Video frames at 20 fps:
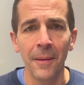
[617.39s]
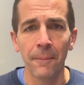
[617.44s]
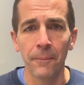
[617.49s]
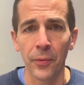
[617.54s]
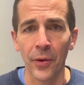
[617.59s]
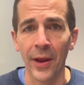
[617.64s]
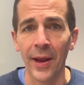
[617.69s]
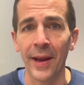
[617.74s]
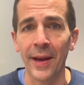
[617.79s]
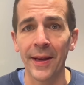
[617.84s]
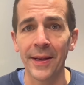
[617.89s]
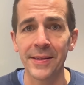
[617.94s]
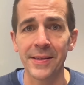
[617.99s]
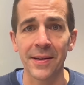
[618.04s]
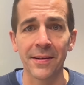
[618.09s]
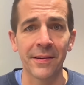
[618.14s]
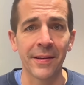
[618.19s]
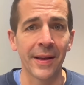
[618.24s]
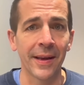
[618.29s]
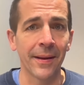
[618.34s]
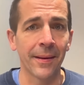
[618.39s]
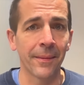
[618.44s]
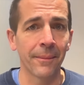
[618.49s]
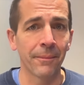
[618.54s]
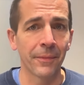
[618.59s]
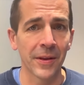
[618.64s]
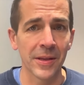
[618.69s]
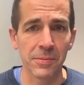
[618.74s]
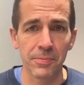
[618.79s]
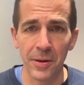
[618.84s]
Playing against a
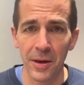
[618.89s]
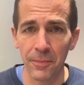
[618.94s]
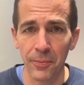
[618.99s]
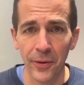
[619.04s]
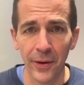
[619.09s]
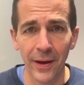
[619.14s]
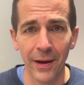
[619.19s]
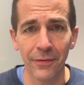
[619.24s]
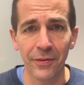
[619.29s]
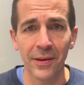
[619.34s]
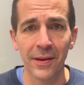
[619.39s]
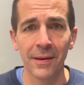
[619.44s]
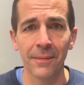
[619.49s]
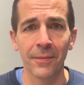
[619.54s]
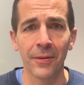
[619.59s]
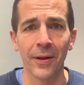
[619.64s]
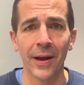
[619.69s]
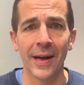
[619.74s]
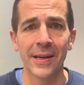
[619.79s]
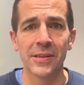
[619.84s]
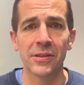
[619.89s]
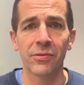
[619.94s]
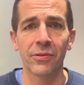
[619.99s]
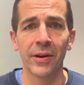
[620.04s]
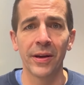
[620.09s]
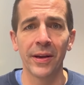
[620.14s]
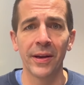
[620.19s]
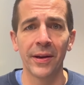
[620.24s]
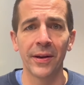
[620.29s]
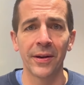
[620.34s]
team that's been a playoff team in the last
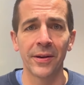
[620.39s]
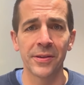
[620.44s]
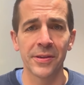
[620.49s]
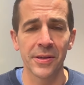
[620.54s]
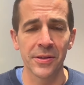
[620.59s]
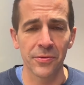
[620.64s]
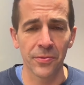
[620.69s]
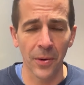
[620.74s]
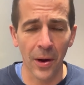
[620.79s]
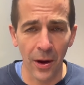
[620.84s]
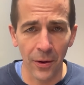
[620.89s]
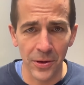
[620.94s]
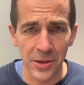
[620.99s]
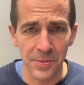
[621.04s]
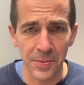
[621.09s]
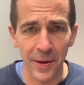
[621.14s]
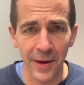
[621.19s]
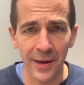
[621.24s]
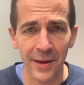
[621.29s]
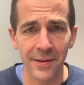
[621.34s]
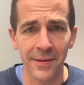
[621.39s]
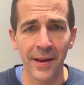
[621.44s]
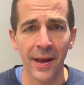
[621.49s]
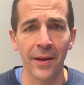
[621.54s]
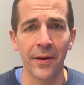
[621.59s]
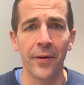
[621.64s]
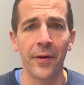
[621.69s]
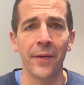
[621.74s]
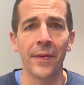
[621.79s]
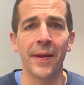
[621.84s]
3 years, that's always been a
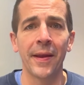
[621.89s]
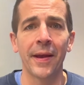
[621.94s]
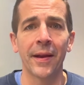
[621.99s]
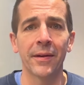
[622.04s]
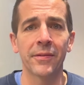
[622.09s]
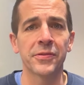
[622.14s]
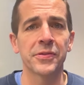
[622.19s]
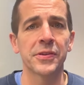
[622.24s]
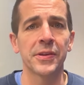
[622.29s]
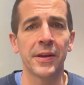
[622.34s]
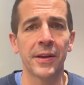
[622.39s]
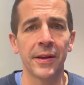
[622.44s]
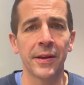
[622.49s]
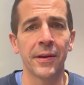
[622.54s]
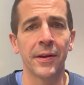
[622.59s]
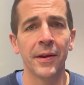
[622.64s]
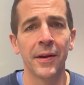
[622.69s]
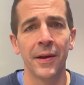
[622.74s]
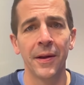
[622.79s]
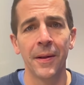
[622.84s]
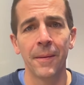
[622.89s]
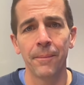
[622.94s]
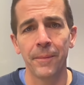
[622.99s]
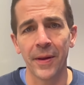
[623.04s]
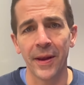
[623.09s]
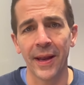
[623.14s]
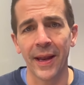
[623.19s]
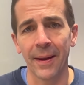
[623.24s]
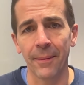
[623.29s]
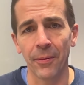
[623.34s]
contender in the NFC,
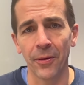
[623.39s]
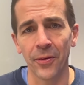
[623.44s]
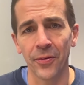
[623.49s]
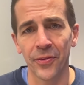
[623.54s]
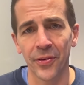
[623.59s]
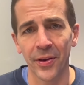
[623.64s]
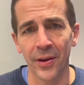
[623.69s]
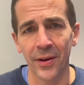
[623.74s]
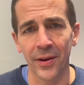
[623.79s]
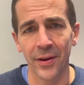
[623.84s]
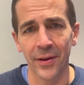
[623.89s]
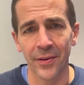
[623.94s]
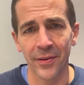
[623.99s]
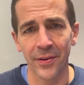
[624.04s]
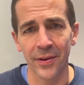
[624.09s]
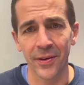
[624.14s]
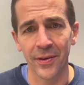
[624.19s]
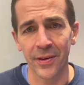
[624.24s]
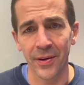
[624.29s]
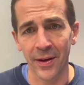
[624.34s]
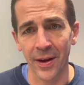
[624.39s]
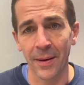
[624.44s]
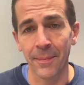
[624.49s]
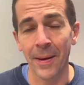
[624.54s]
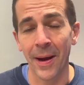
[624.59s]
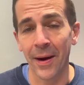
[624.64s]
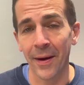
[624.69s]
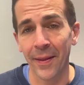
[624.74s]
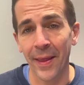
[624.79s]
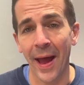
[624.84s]
being able to come
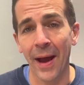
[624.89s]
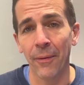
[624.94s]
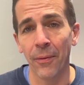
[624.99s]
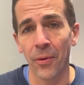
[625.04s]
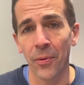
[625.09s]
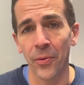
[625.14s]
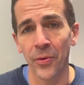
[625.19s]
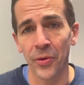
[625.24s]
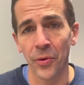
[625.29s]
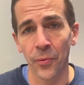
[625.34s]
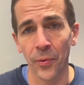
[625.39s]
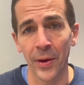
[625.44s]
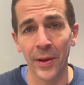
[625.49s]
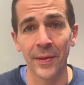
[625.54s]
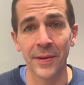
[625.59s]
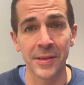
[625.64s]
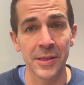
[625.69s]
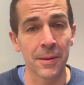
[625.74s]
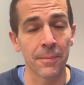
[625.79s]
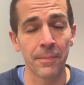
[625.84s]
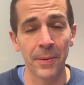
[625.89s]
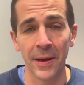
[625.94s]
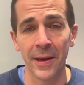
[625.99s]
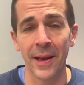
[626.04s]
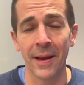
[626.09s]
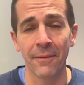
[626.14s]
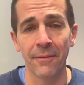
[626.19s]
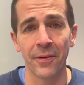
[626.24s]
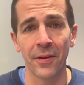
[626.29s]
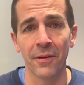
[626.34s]
out of that one with a win, this is a big
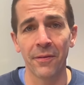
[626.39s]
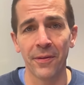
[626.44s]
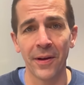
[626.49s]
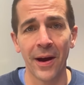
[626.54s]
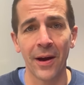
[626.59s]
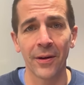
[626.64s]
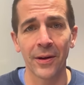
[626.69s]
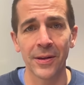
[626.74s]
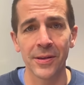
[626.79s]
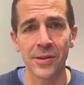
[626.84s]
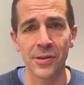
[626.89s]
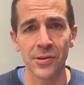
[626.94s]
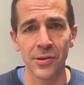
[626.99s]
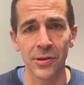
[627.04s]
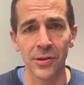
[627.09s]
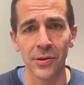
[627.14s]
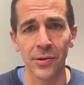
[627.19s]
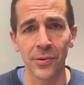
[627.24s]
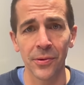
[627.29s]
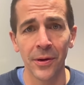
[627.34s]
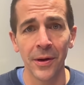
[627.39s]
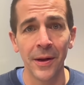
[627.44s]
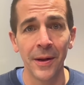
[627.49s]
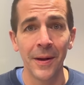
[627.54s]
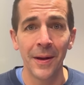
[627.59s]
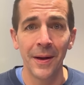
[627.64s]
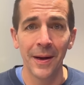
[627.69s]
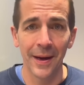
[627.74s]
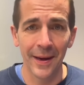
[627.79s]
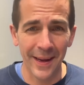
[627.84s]
game for the Falcons too.
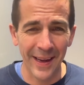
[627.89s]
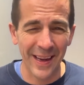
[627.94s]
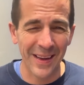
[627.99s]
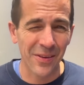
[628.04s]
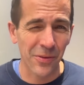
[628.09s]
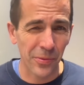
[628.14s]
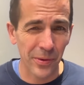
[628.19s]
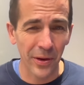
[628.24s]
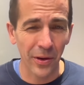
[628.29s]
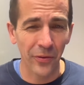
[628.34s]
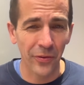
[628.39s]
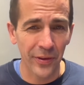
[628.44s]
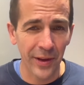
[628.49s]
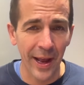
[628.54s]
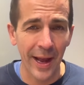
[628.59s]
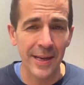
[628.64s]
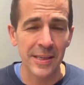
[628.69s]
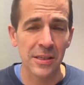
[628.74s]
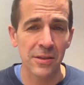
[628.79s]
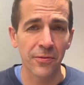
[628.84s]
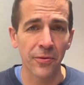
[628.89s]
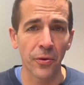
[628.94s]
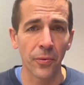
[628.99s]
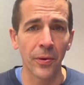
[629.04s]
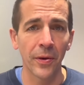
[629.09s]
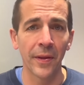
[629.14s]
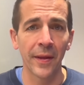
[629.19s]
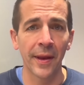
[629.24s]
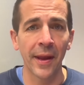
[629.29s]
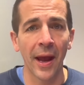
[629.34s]
Again, a real test for
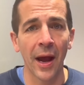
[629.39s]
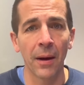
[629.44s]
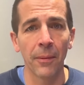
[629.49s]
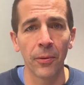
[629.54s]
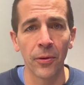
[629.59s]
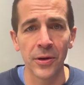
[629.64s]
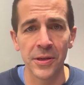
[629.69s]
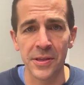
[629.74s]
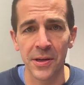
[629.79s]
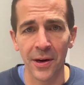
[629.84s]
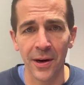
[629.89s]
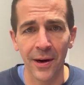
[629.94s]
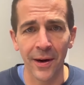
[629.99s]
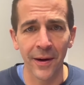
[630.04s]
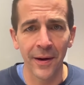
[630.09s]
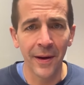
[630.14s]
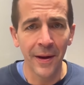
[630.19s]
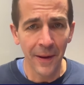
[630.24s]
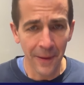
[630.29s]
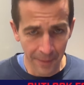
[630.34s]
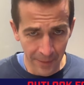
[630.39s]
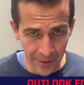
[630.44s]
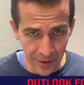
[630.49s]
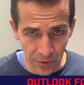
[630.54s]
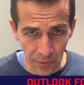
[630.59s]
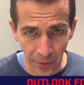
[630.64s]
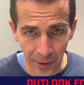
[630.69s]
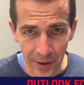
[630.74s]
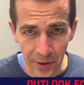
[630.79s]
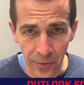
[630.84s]
where the Cowboys are in
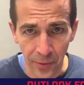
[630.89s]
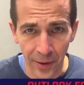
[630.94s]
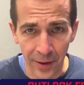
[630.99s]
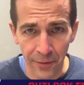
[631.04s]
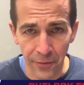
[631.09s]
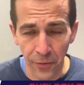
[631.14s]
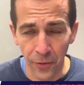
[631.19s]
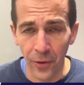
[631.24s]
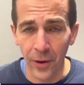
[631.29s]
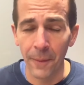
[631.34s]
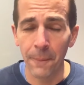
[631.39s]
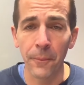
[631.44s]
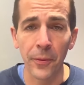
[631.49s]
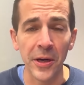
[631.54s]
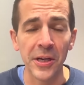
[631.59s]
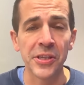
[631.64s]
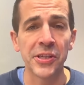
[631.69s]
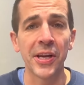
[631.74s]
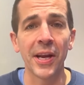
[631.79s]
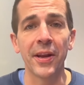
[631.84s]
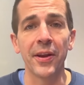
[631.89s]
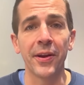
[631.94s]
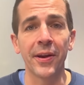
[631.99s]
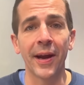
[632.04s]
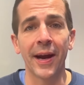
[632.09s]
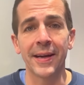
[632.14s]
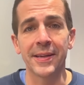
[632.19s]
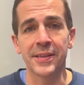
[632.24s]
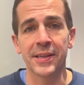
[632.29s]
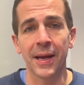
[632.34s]
2024. Appreciate you
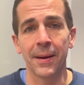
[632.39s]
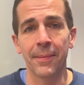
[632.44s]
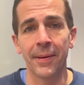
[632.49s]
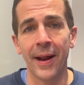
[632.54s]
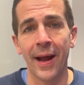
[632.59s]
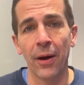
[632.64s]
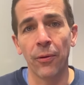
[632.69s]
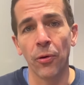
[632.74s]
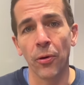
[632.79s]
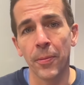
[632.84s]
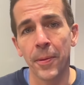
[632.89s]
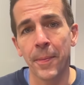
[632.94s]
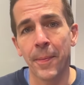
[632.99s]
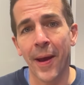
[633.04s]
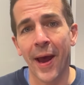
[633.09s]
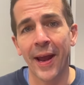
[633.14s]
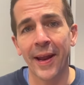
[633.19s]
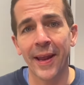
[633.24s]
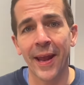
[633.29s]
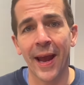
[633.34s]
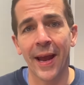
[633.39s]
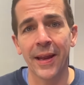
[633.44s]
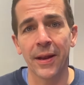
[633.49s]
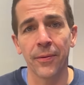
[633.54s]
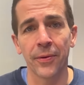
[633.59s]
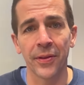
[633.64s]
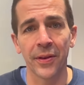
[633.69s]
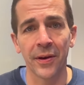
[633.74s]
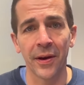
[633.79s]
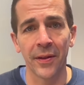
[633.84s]
guys coming out. We'll be back at you
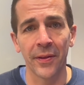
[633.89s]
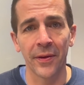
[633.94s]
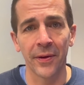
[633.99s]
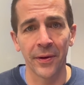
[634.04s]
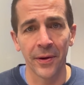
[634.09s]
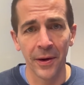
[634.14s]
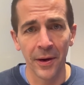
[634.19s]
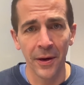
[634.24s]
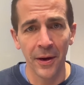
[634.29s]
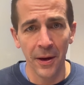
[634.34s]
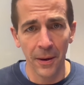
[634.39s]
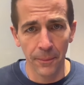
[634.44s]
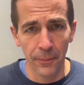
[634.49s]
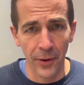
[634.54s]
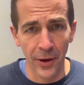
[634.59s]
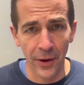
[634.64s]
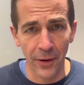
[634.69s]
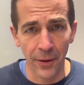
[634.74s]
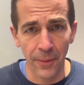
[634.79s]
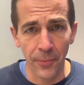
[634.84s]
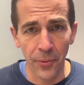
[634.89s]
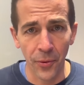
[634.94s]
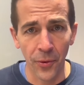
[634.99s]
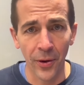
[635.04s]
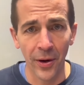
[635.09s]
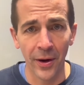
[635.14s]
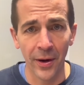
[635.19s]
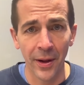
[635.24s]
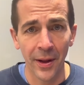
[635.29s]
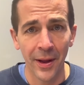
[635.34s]
with another Breer
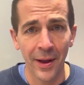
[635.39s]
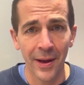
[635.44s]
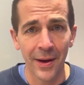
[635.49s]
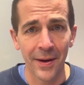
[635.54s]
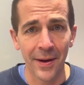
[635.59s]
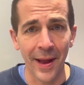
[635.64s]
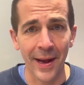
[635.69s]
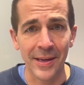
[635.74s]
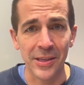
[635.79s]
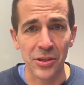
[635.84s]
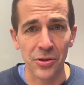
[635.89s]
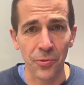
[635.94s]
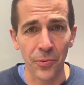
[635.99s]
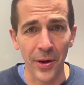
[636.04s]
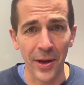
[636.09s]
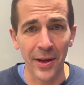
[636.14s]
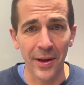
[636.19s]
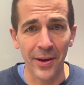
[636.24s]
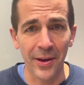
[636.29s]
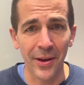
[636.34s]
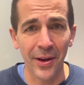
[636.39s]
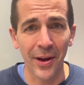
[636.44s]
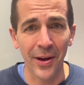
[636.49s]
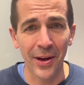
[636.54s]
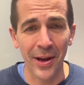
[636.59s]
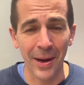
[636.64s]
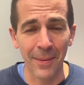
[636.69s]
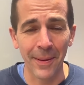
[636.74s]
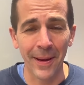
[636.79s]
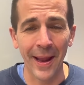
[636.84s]
Report next week,
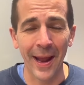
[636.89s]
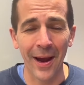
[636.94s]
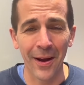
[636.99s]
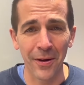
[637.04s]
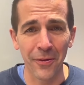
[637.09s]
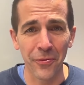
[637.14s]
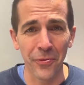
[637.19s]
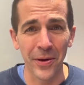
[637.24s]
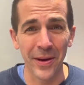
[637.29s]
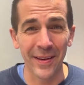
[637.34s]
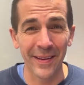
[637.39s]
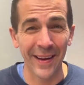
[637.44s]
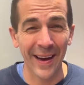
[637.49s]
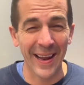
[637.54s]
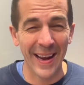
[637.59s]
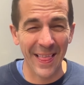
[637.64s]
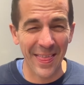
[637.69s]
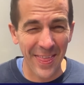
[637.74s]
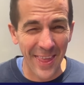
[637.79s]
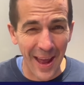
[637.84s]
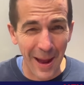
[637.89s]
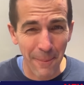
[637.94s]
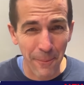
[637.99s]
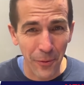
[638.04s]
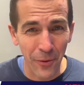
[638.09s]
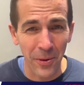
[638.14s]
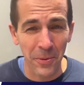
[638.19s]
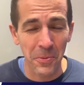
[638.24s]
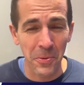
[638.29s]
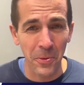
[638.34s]
coming out of week 9. At that
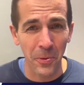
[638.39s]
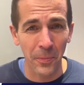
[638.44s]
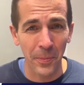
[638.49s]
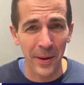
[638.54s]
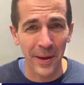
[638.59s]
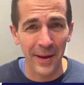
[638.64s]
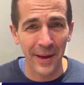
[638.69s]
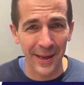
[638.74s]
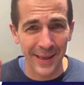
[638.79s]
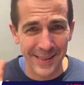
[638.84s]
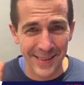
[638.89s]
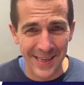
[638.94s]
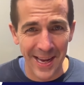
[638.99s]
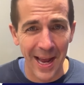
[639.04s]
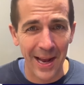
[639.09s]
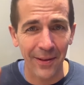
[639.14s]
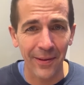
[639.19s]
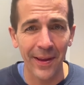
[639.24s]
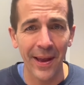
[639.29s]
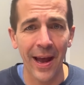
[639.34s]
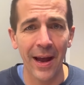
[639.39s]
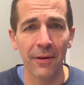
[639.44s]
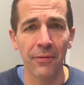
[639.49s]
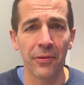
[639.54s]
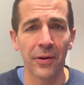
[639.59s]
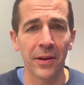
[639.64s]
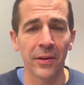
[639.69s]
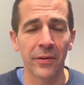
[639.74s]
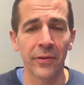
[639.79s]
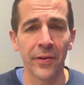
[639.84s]
point, we will be exactly
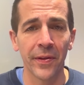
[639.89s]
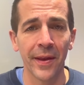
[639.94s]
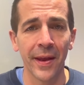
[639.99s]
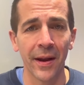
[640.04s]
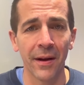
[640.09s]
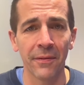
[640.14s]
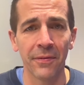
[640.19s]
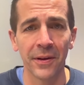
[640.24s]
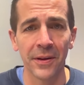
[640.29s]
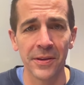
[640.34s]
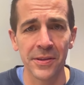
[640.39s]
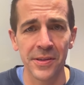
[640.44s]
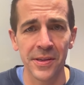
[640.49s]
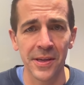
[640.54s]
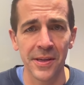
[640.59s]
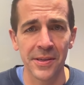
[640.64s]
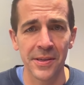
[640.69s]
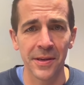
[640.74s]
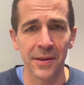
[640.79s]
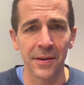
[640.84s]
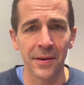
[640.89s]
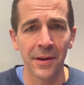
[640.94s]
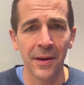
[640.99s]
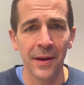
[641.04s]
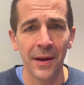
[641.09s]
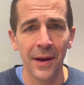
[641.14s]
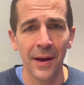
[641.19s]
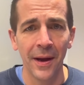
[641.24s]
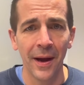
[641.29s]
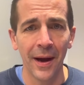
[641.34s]
halfway through the NFL season.
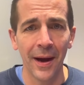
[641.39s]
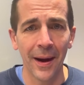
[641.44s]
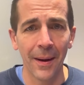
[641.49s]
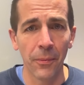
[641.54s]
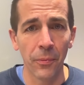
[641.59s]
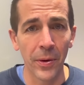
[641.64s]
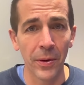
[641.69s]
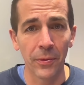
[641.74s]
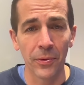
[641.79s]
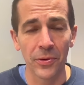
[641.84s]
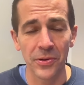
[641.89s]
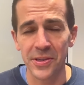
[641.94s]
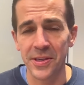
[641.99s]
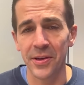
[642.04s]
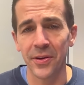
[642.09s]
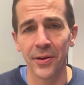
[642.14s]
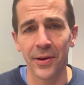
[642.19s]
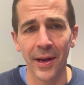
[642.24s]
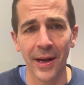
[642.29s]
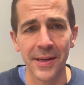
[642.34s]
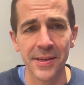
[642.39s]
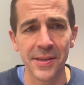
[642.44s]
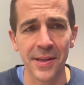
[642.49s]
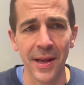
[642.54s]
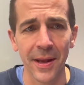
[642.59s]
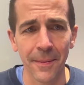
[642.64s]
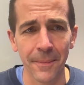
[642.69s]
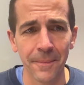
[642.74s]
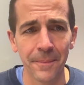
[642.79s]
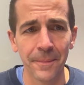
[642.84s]
We will see you guys then.